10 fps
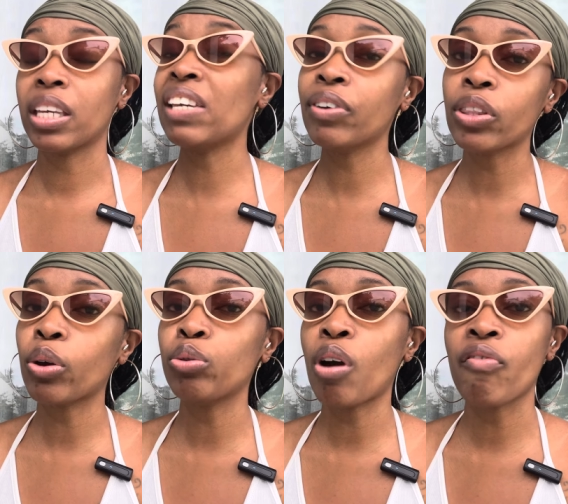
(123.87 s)
even
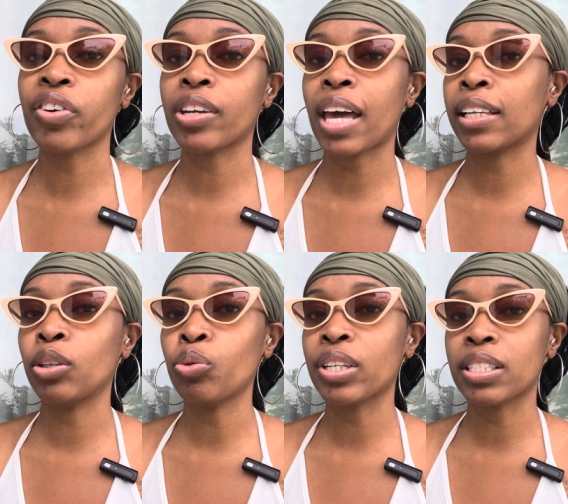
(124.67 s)
though you don't feel
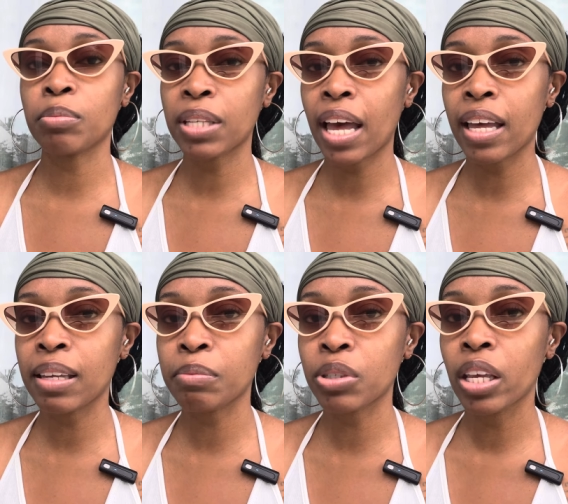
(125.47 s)
like doing it.
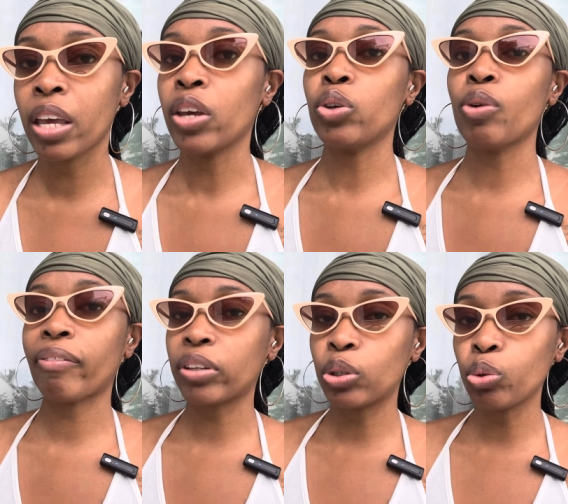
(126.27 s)
Sometimes you
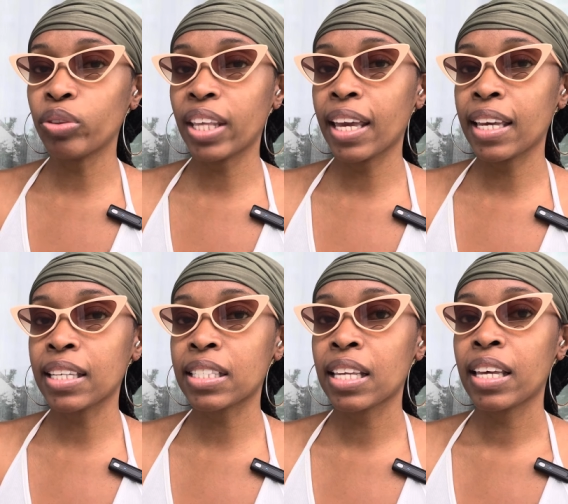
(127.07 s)
have to do
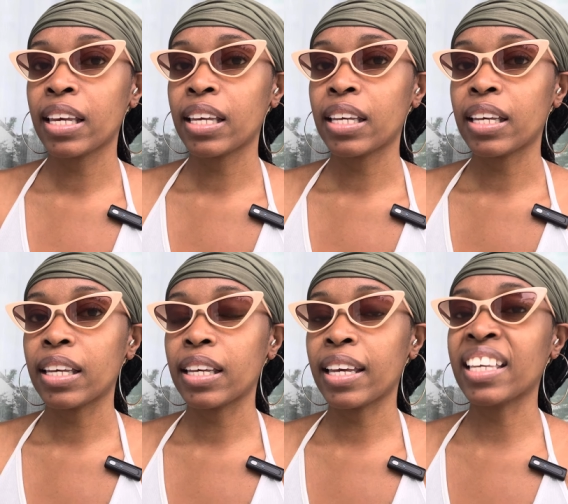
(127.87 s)
things
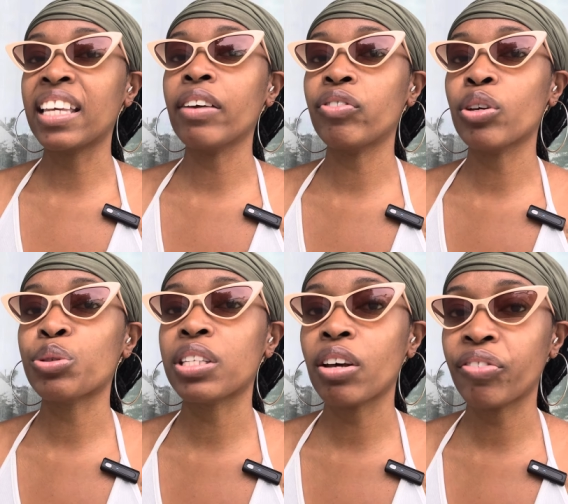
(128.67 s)
and give
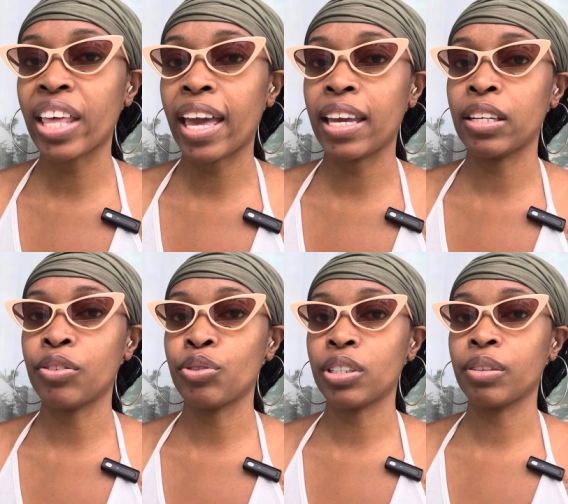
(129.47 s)
yourself that
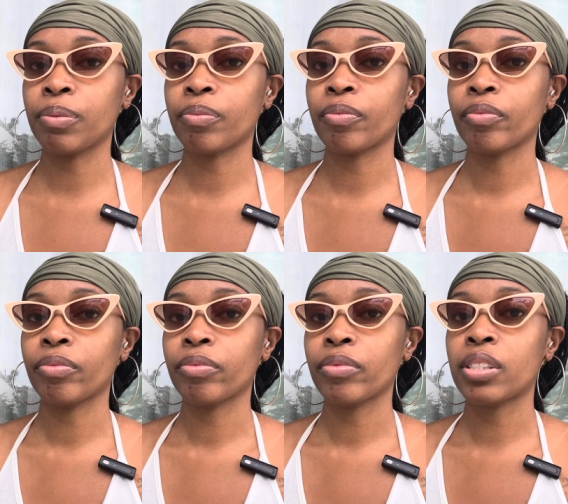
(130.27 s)
energy.
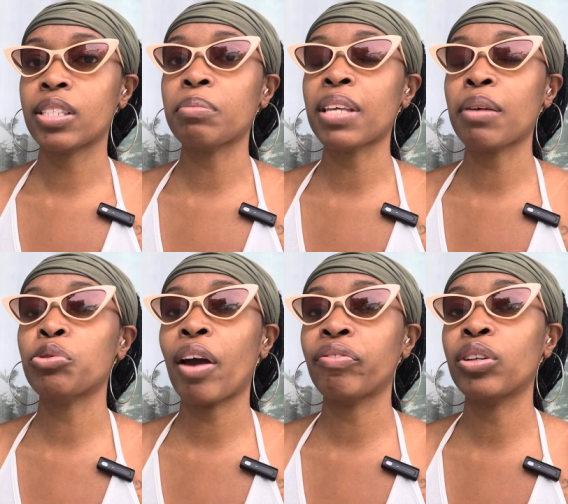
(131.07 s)

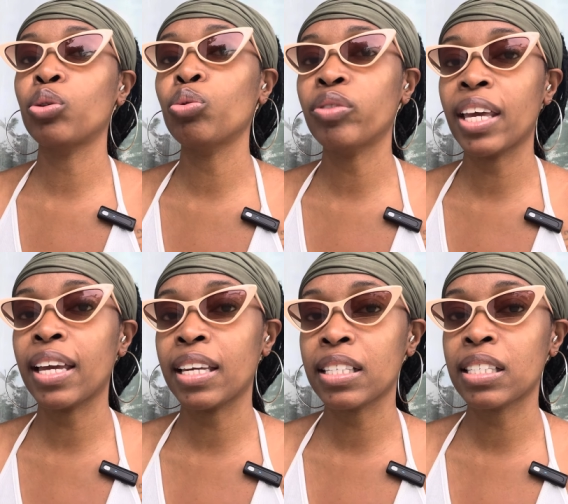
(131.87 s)
Sometimes you have to do
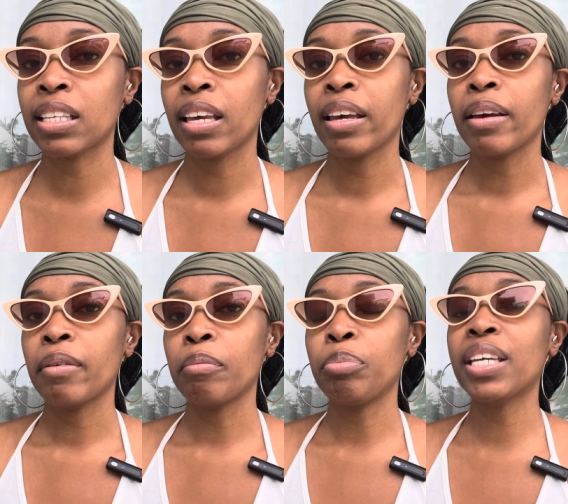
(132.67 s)
things
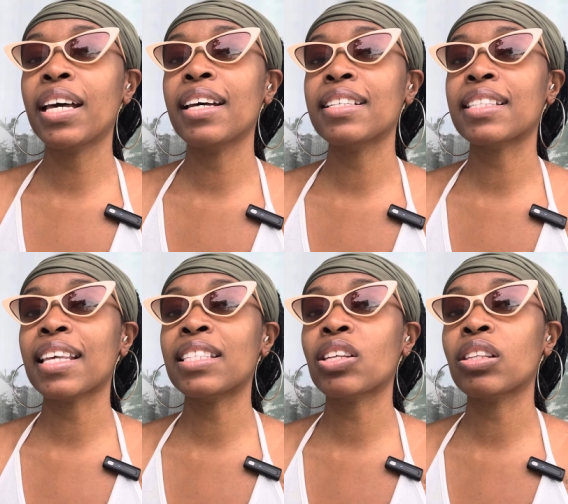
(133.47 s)
because
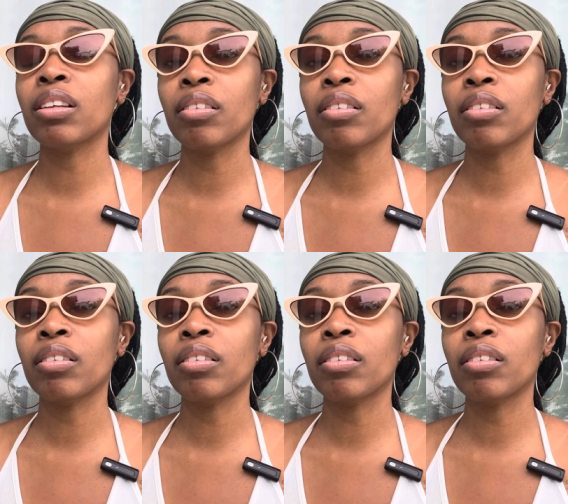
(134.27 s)
it's